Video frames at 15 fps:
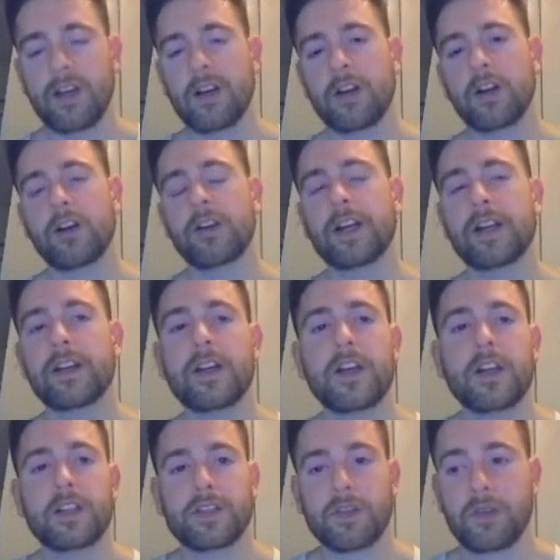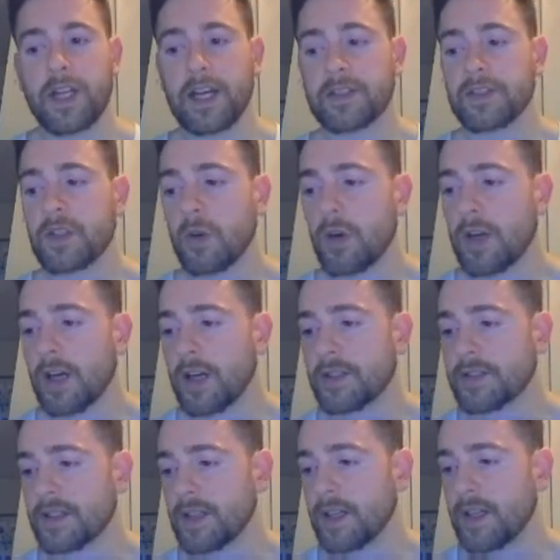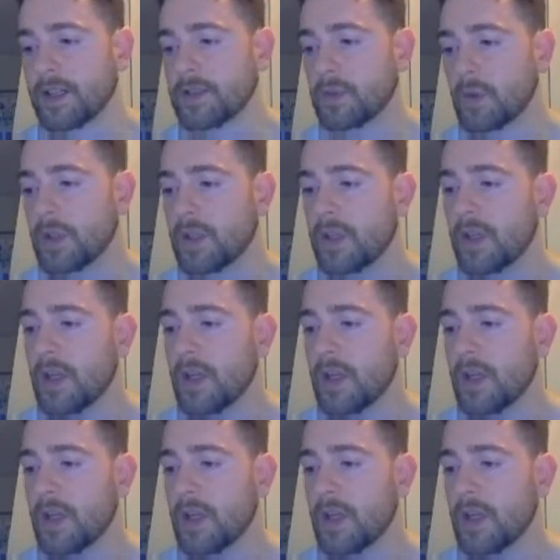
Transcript: All right, so next, going on to the next one.